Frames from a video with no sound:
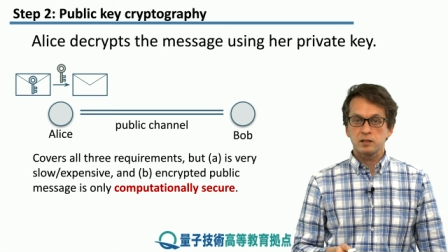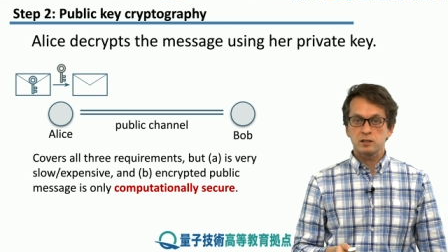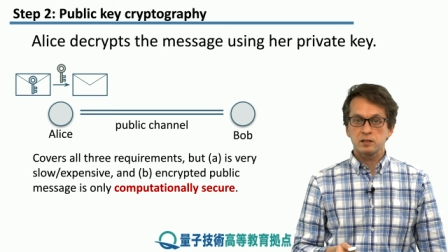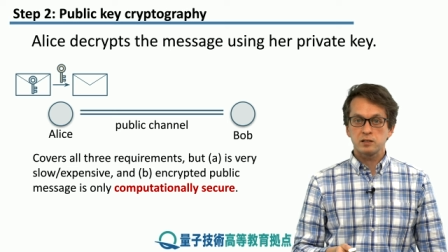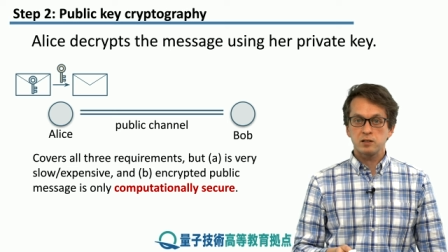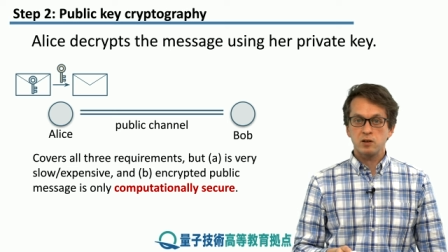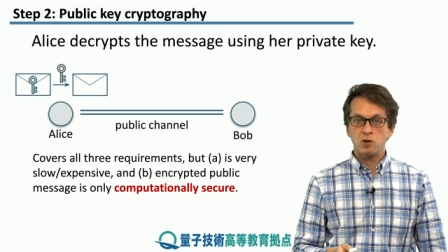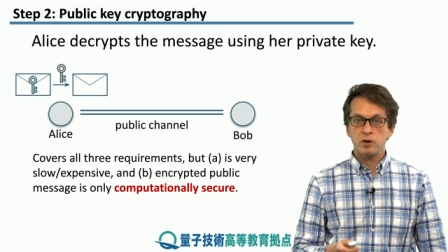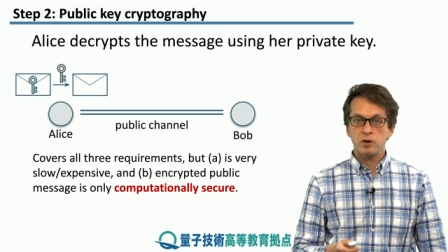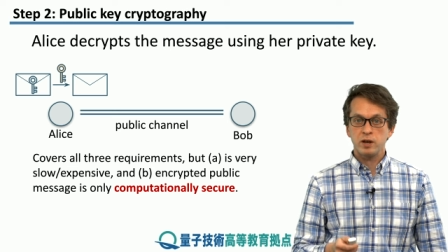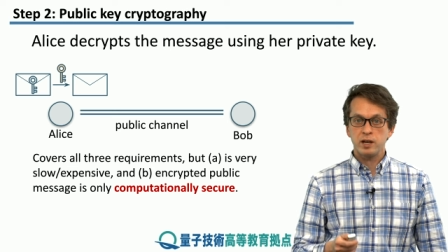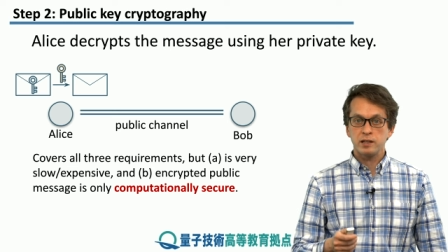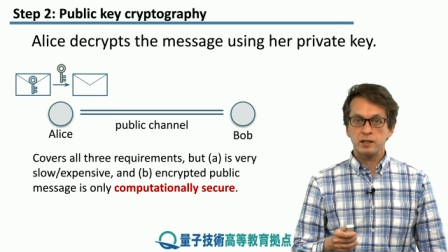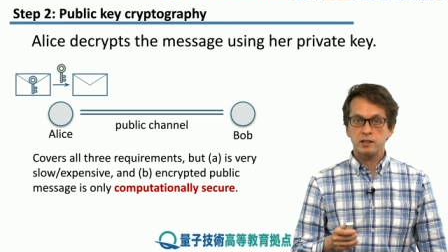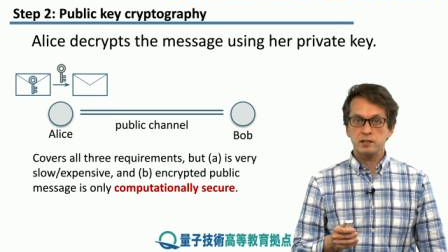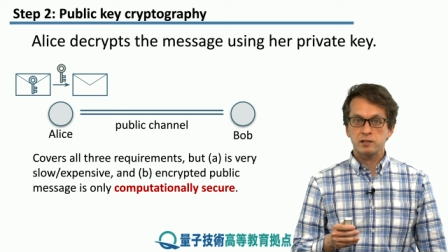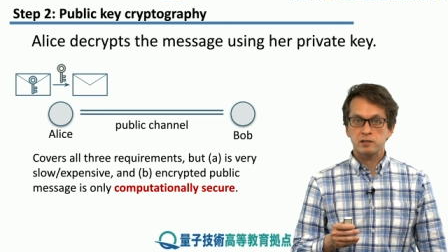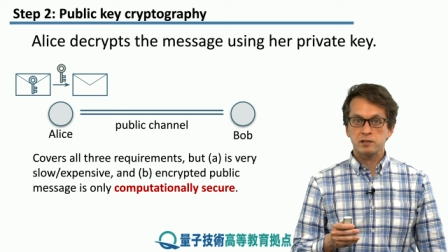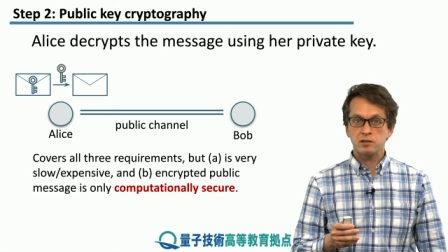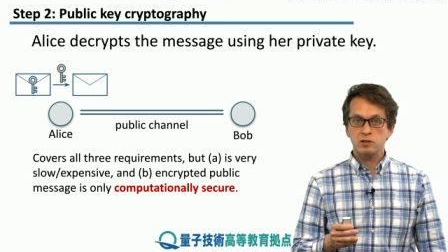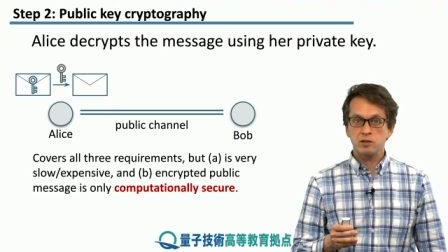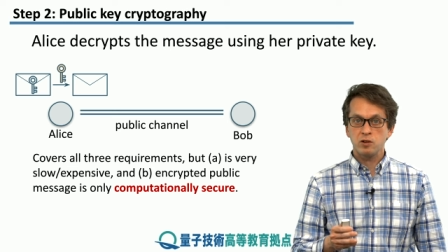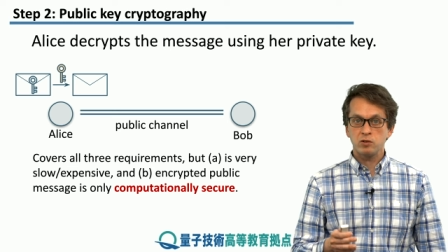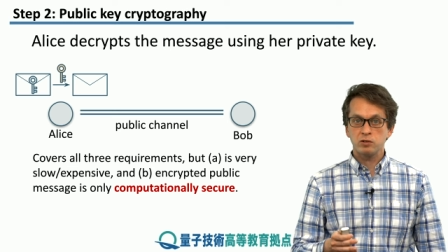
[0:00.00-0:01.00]
So it
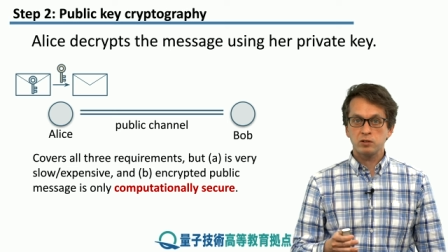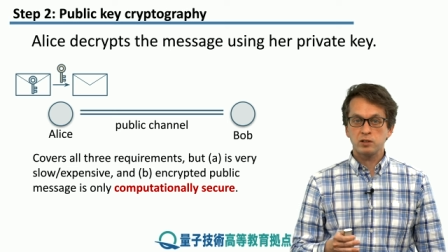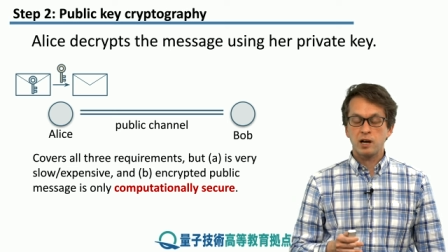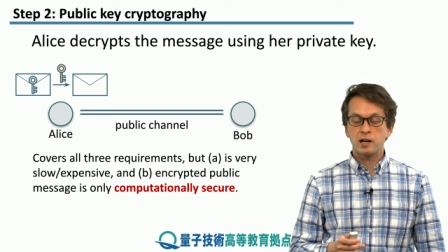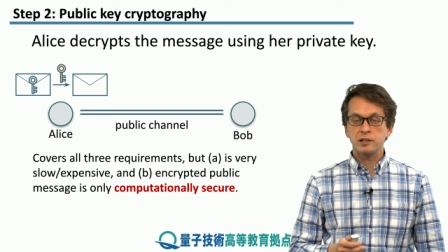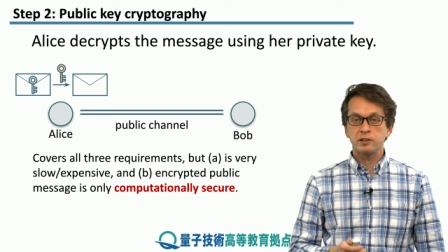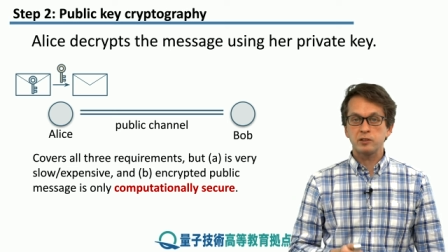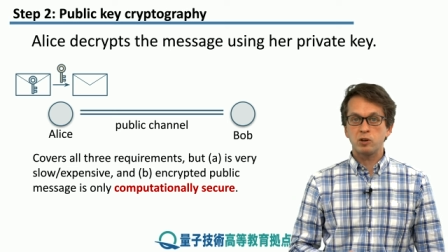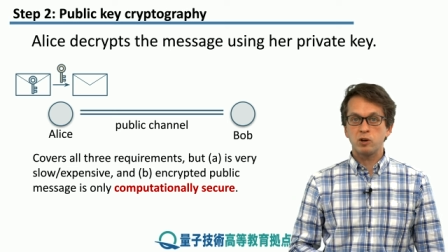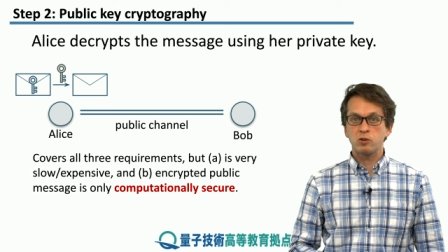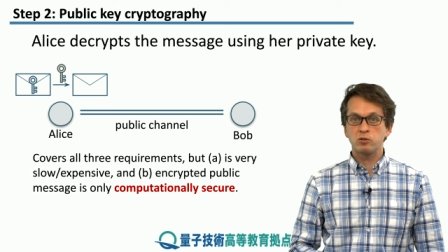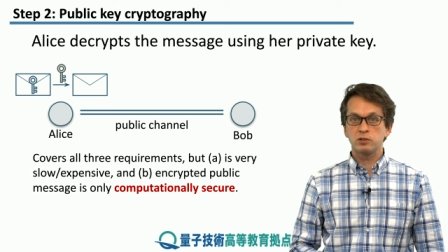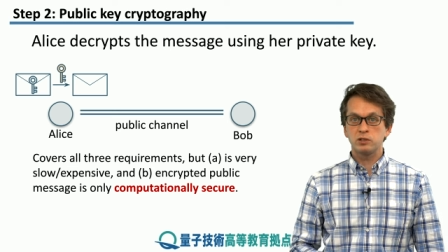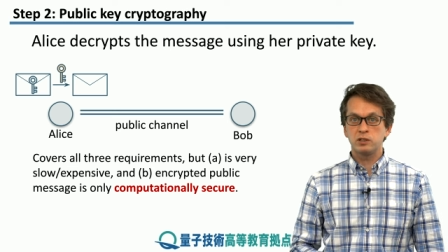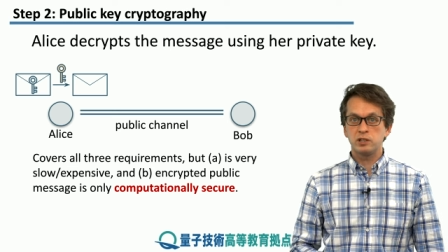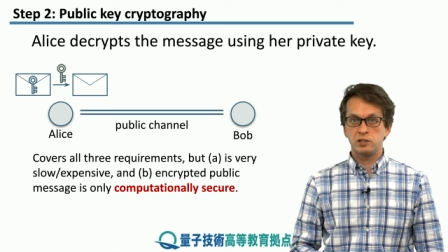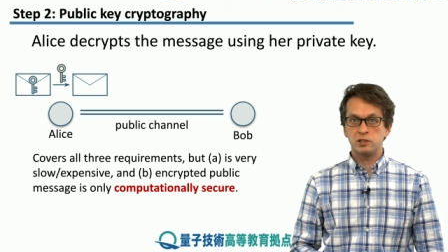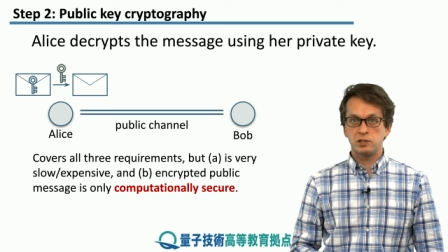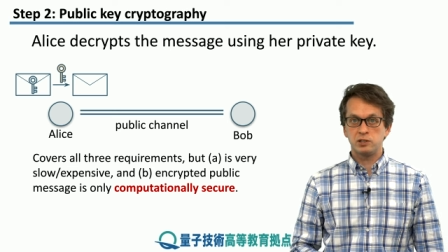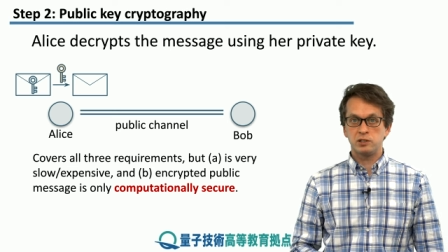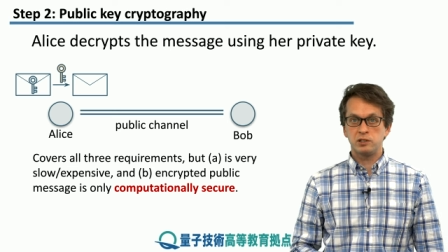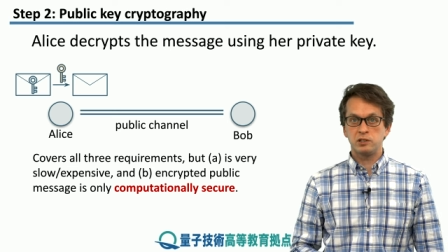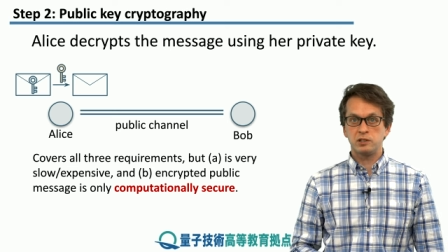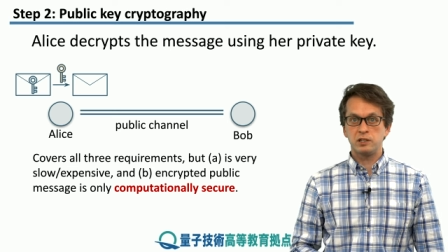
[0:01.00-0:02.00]
is not
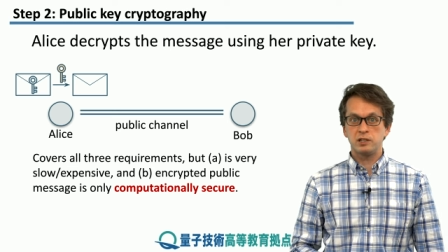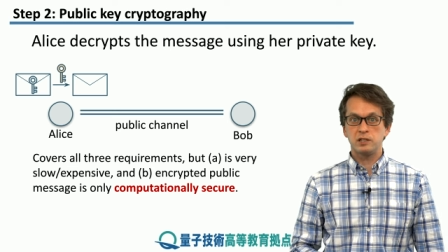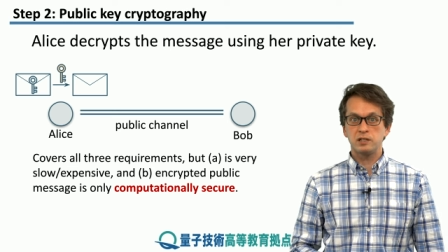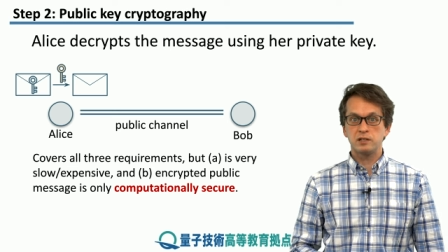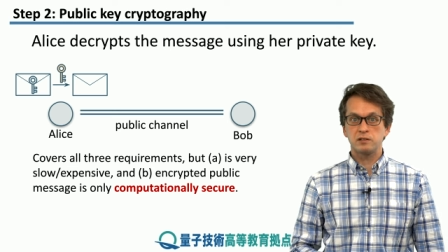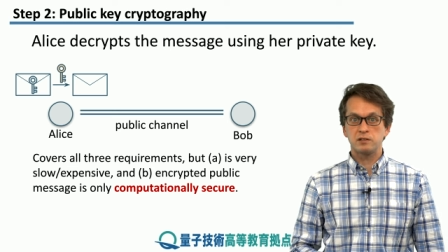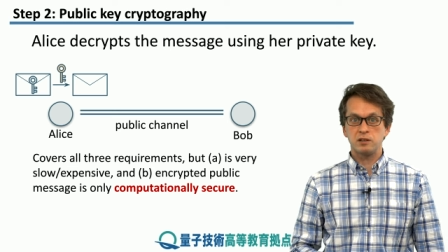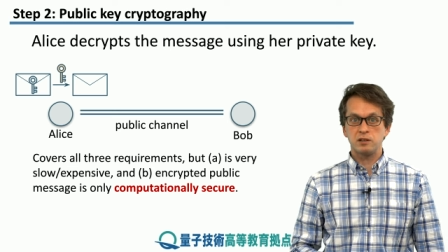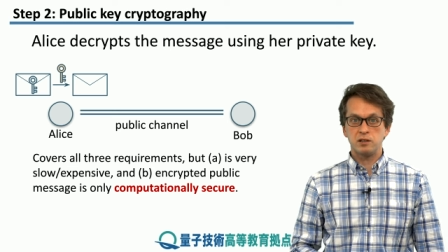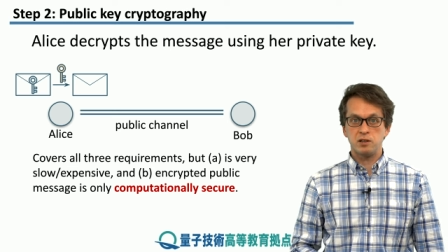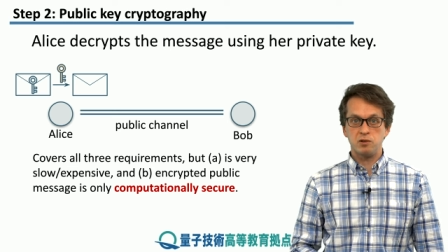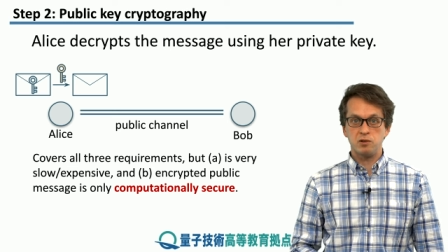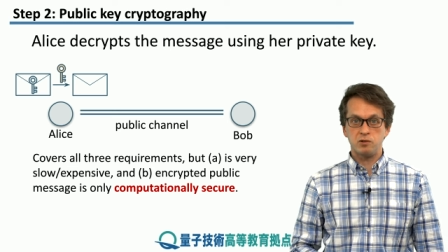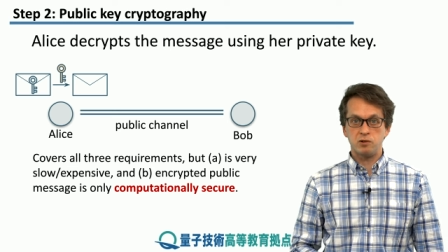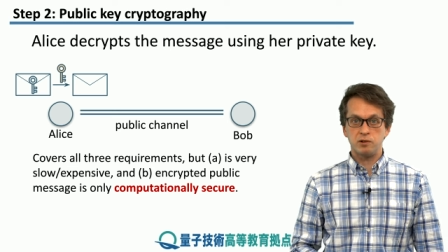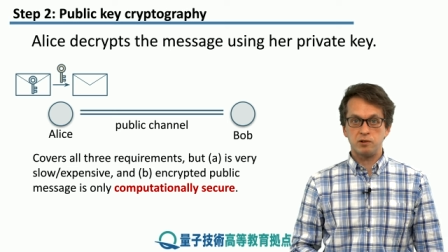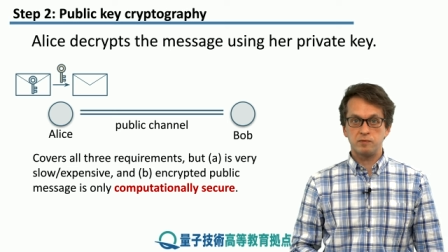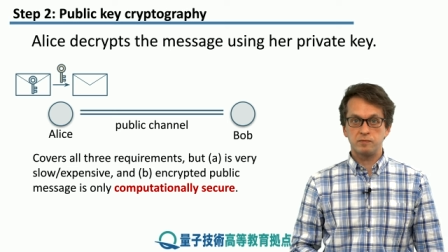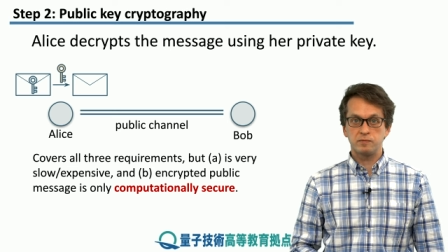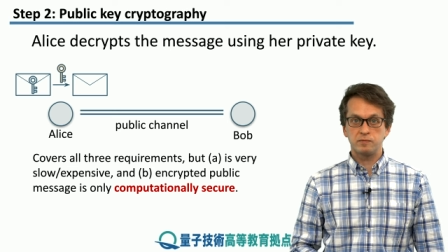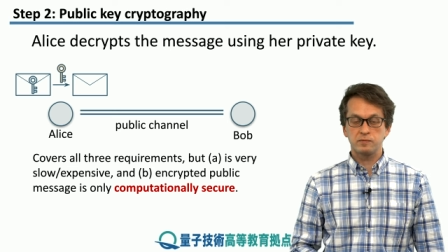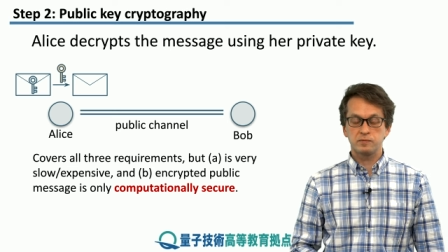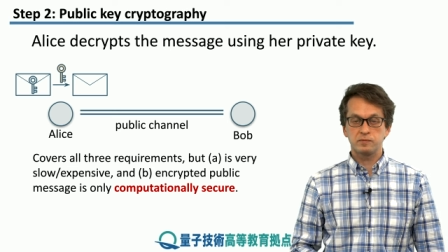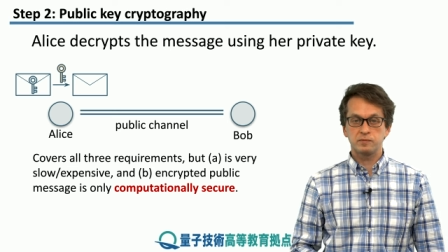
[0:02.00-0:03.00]
unconditionally
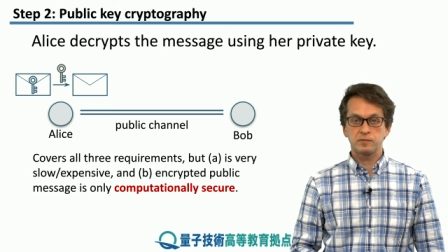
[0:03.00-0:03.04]
secure.